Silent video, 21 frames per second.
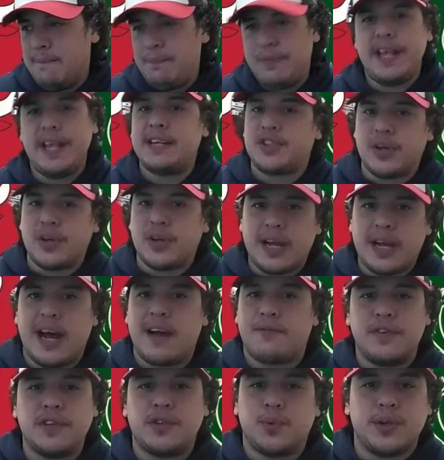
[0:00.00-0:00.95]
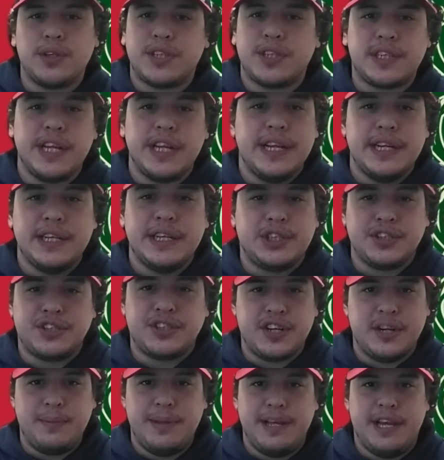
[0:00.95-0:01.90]
The Eastern Conference we're seeing is
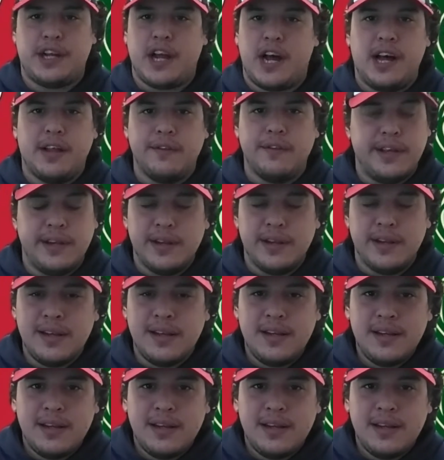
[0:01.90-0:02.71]
just going to be a gauntlet.